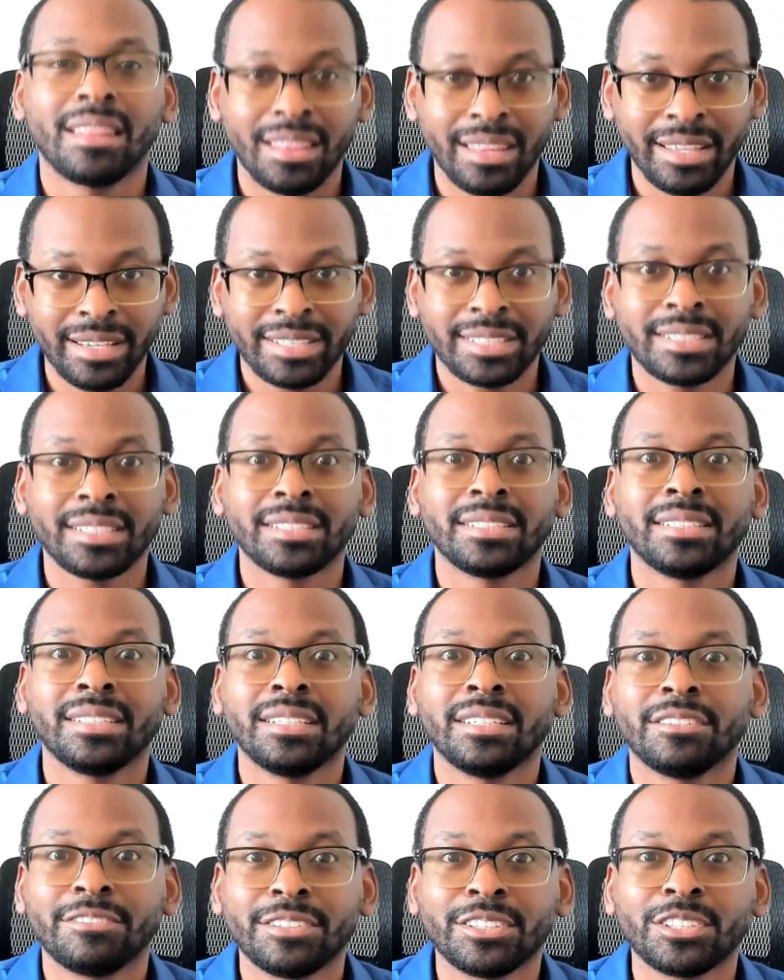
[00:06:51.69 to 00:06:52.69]
This is
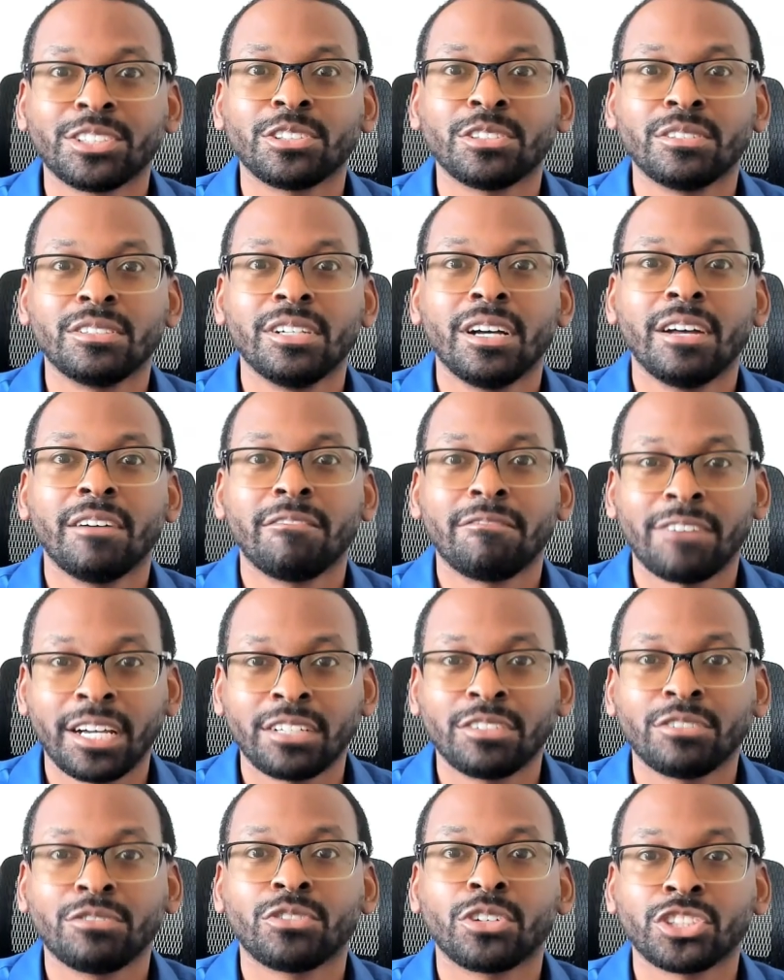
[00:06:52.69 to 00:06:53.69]
the official
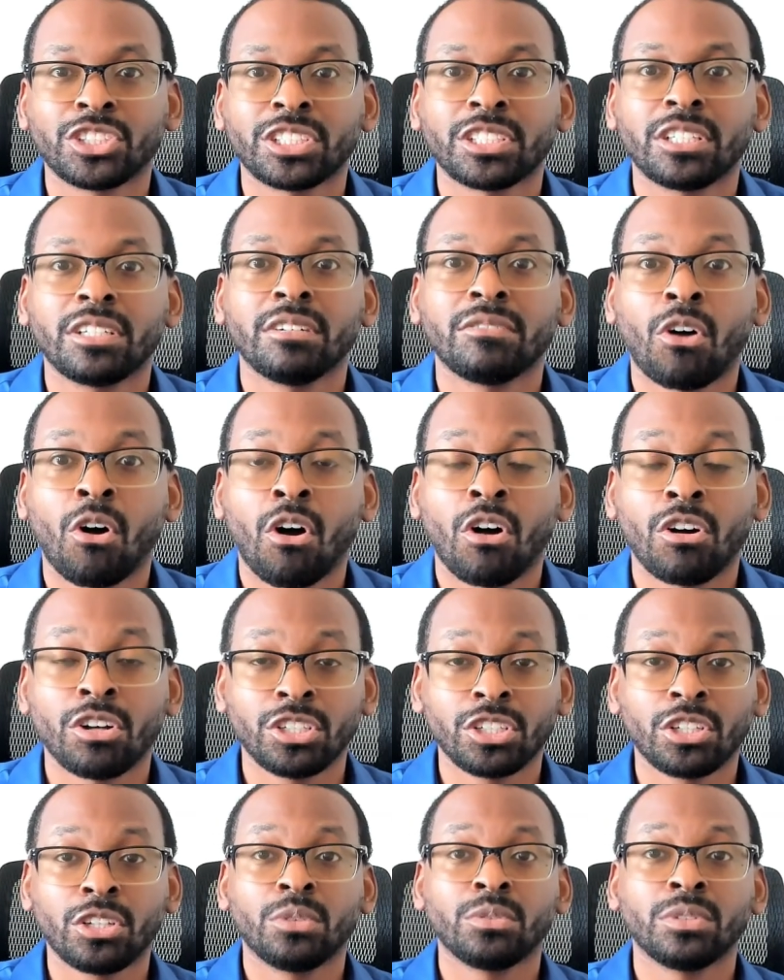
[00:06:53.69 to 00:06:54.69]
final version of all
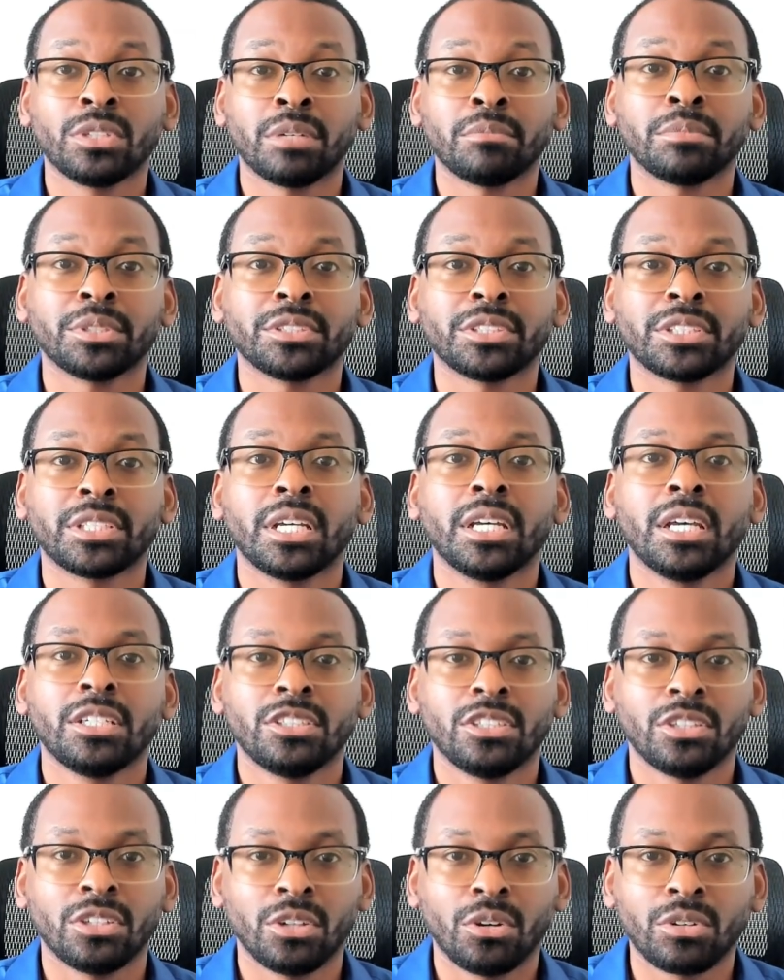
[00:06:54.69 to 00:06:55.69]
your loan numbers,
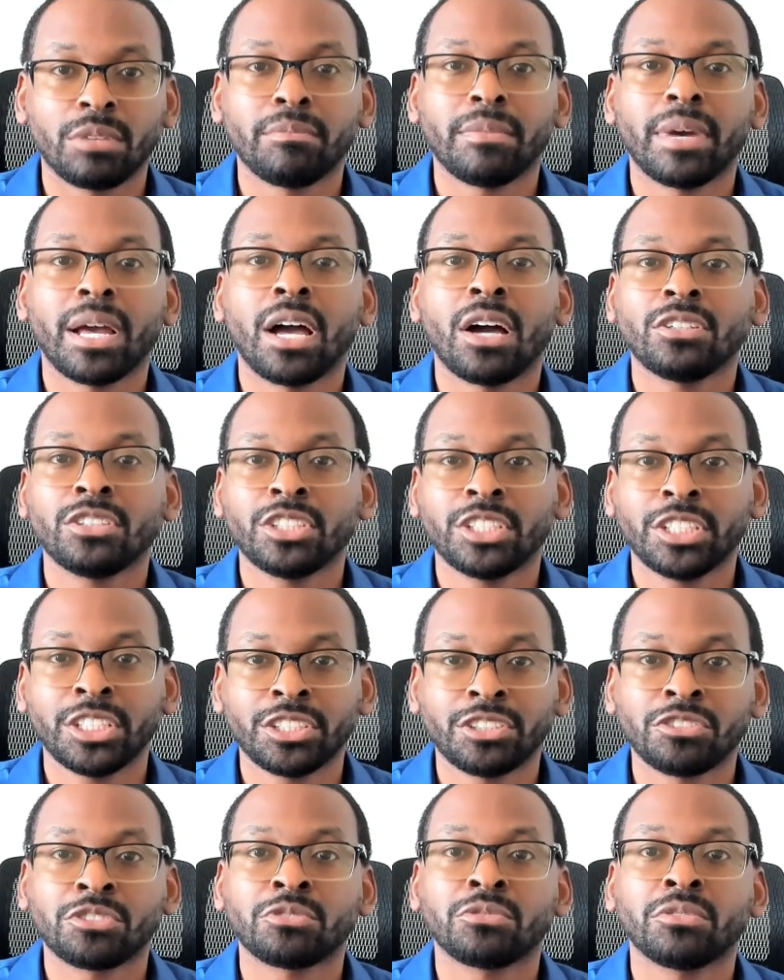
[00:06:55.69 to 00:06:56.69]
your loan amount, your
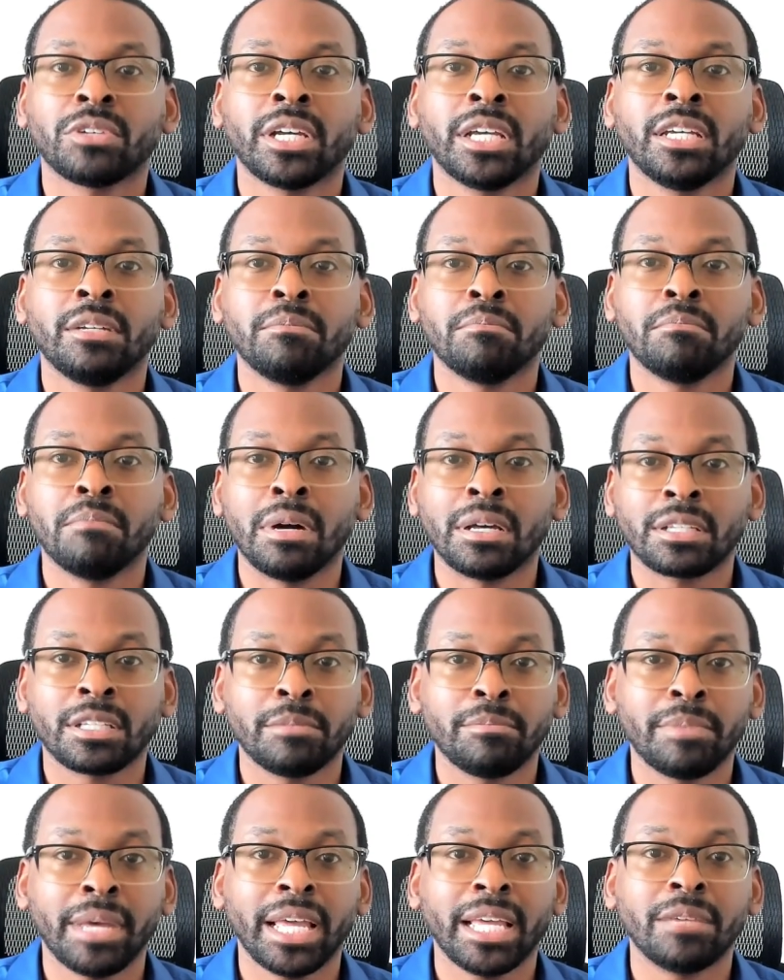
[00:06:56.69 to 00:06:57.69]
interest rate,
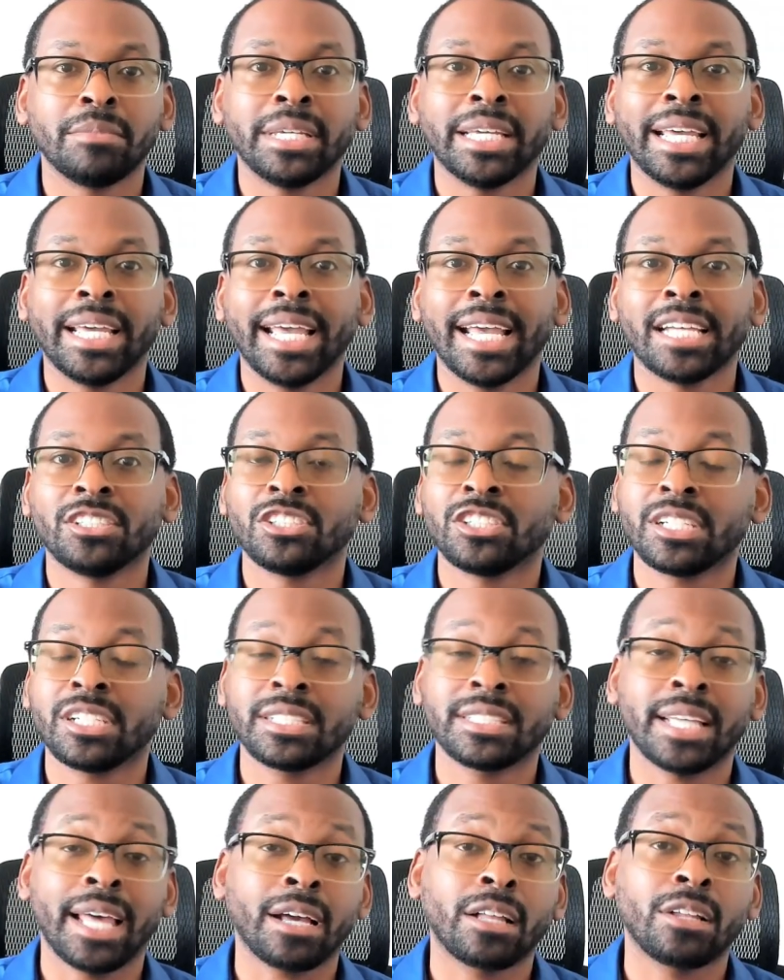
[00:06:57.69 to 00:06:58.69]
monthly payment, and your
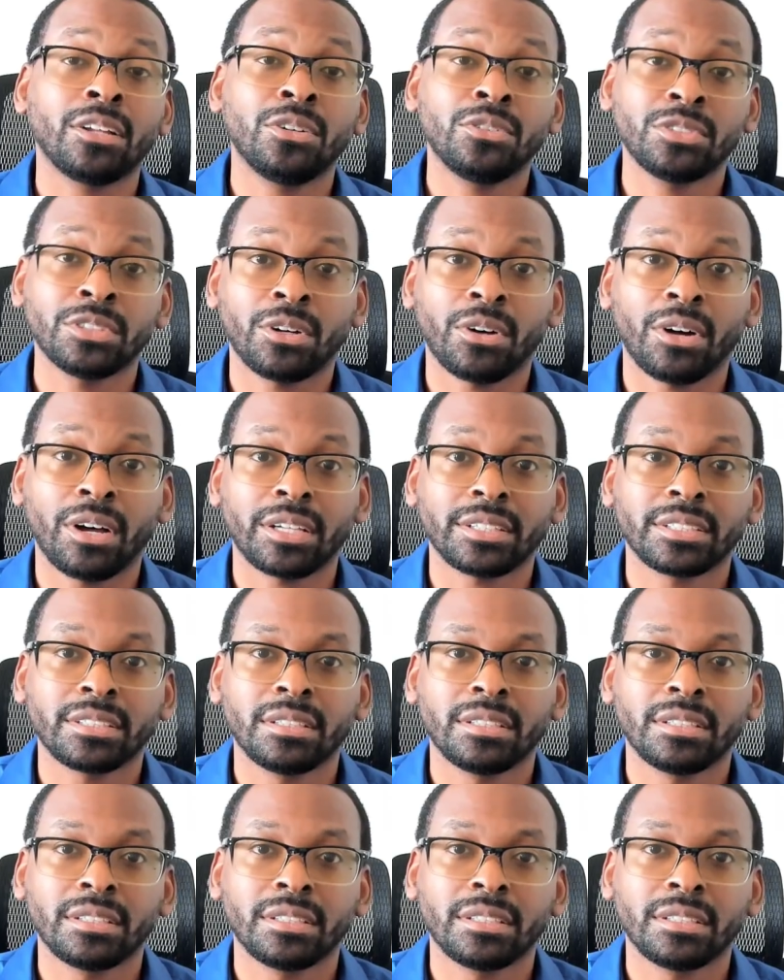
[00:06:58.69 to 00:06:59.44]
exact closing costs.